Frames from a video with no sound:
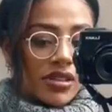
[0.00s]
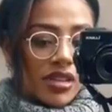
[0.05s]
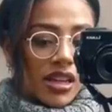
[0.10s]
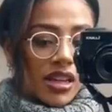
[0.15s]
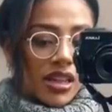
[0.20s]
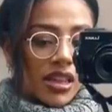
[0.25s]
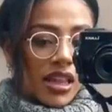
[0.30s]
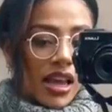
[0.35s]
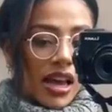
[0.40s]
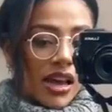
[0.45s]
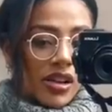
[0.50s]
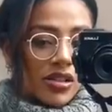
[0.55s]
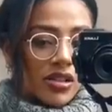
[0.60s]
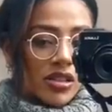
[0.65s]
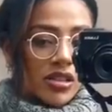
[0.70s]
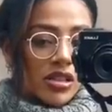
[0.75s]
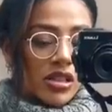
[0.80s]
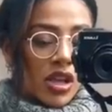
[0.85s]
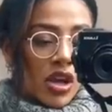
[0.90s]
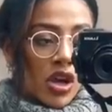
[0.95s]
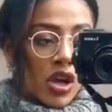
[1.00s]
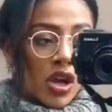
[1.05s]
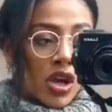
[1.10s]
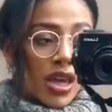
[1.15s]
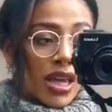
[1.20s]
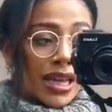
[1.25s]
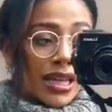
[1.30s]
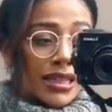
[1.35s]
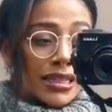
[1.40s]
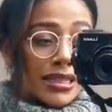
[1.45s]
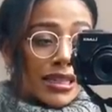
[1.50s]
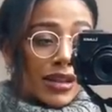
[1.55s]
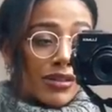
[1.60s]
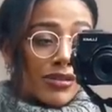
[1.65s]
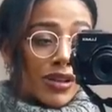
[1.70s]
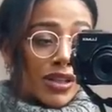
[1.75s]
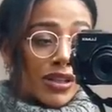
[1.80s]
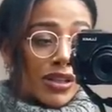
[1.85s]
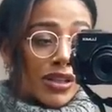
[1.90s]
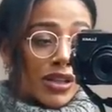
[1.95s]
in the house in
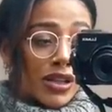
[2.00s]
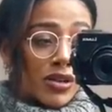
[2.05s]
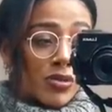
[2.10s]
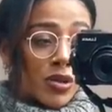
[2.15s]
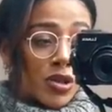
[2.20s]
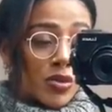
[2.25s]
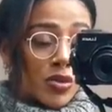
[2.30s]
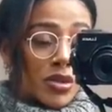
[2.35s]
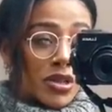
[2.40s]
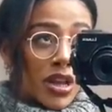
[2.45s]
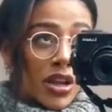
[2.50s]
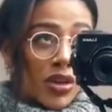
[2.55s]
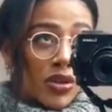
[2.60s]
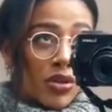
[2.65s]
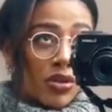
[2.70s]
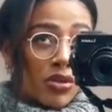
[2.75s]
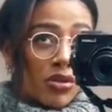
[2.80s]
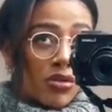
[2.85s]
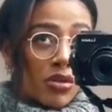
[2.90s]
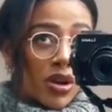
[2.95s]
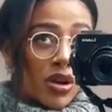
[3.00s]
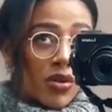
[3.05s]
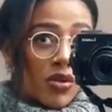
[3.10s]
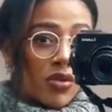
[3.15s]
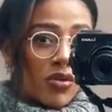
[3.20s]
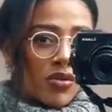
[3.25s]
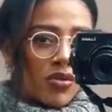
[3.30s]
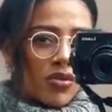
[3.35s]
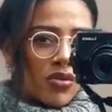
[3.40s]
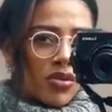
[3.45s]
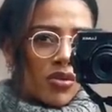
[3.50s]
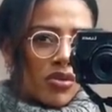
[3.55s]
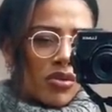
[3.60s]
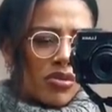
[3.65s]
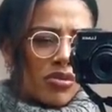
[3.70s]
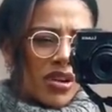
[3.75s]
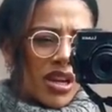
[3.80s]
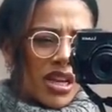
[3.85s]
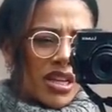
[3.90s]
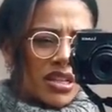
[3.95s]
South London, which was like three
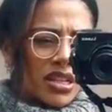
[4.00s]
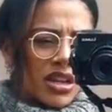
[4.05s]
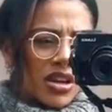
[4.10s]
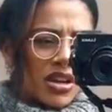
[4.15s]
years ago